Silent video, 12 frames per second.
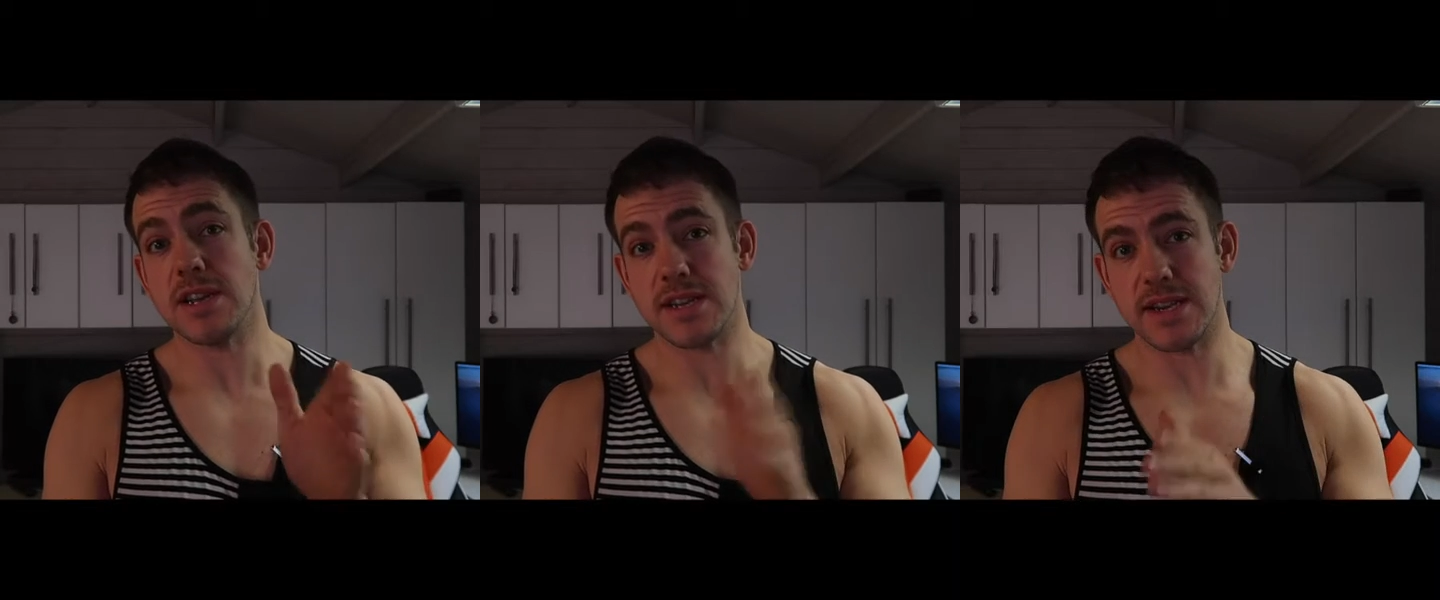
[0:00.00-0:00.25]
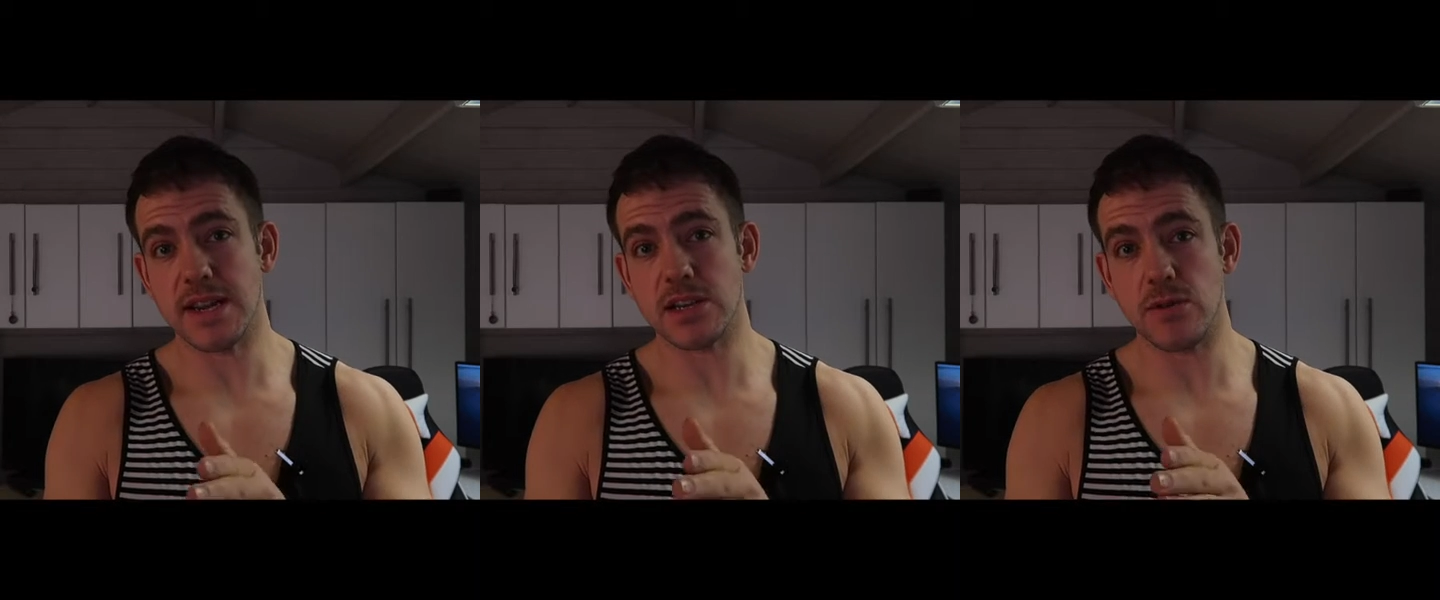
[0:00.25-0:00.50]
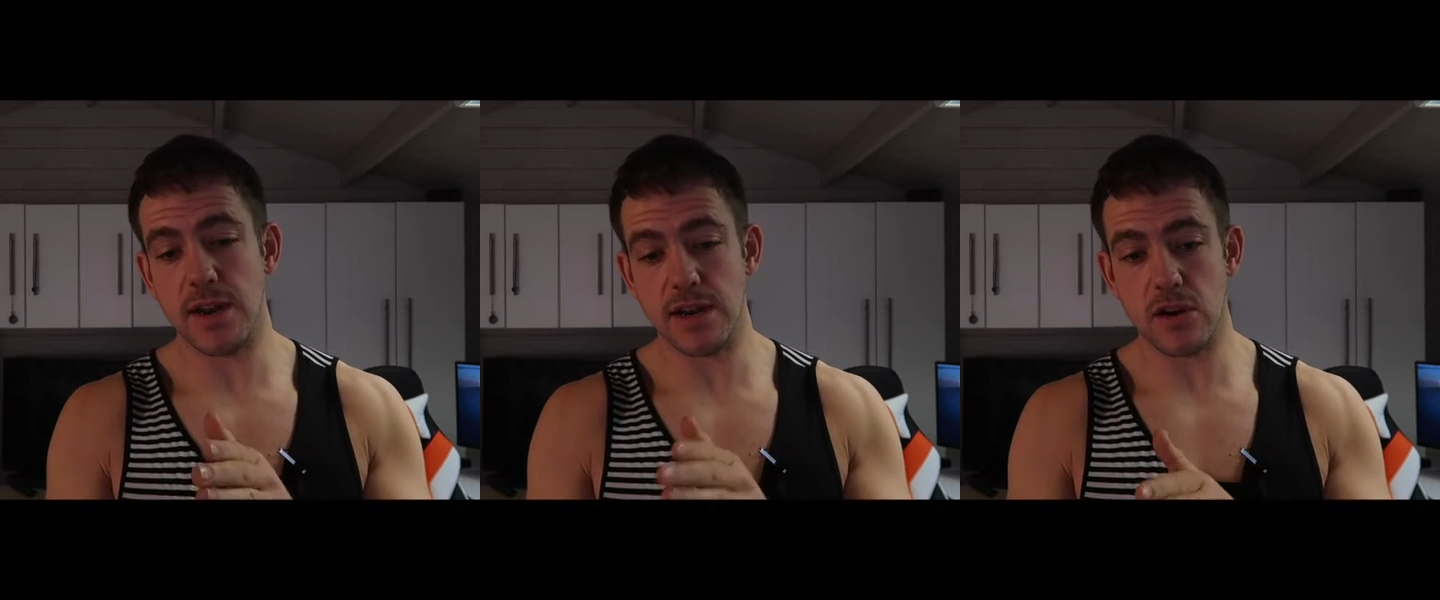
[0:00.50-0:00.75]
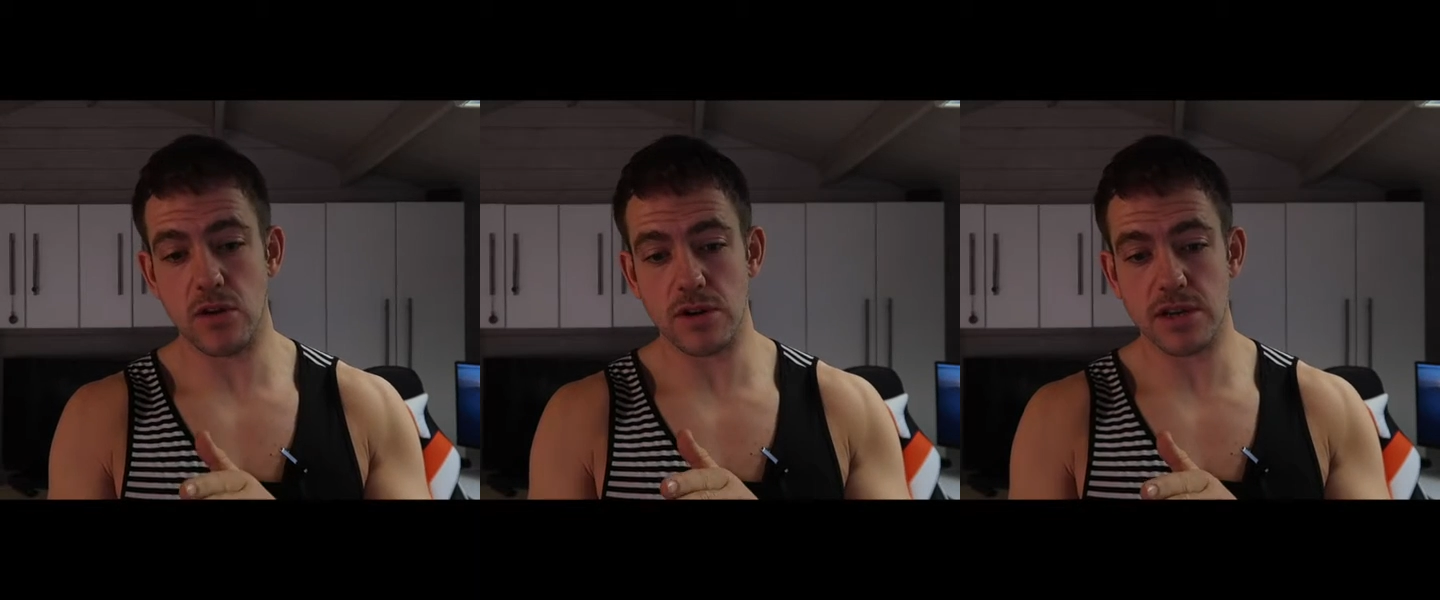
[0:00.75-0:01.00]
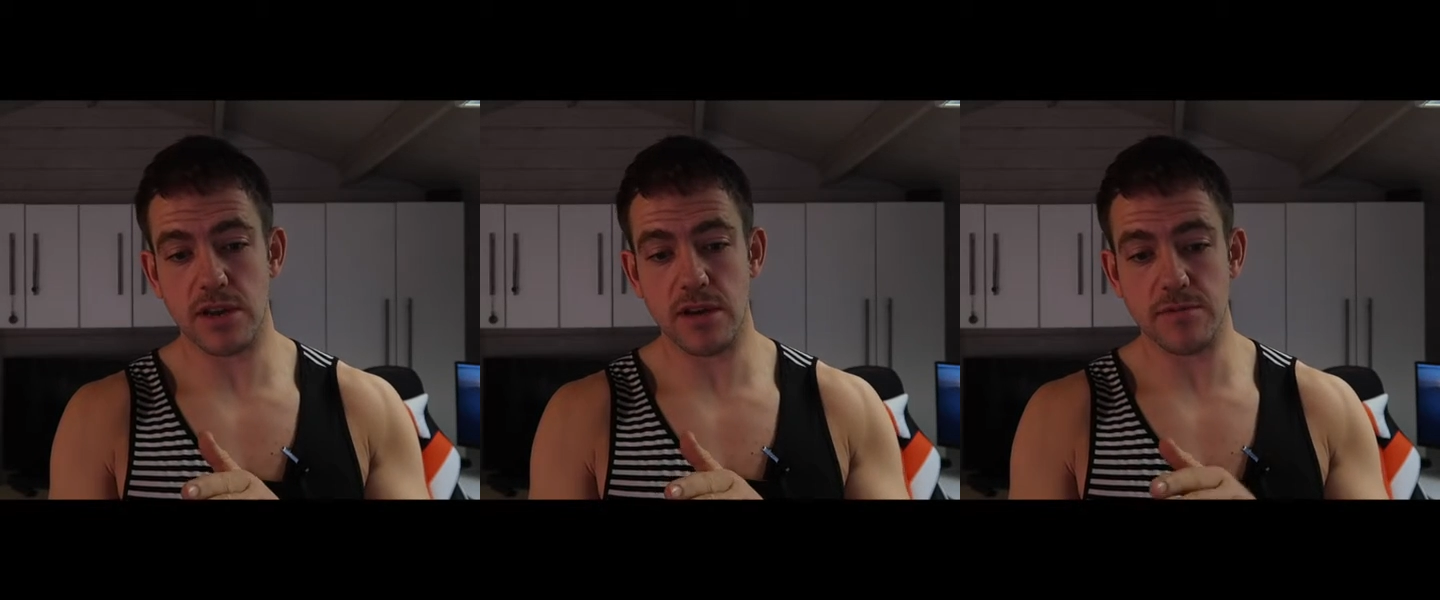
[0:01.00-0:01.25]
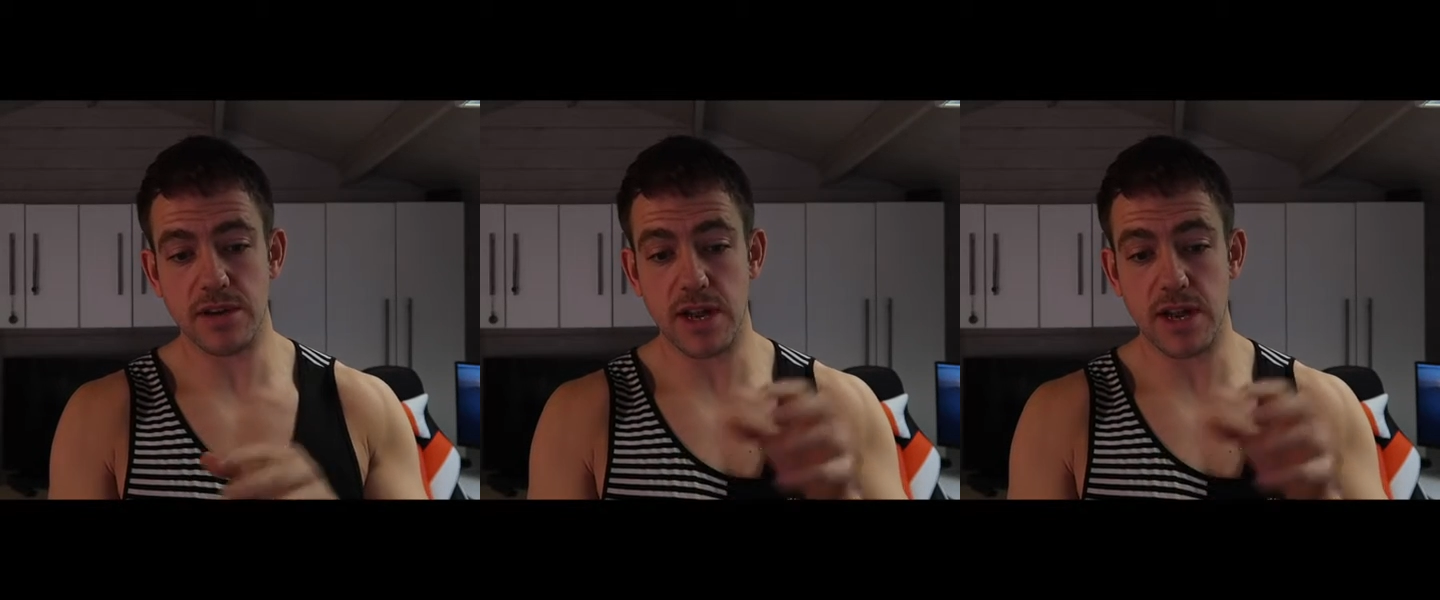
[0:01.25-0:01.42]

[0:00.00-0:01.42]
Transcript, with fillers: stick to it in the long term.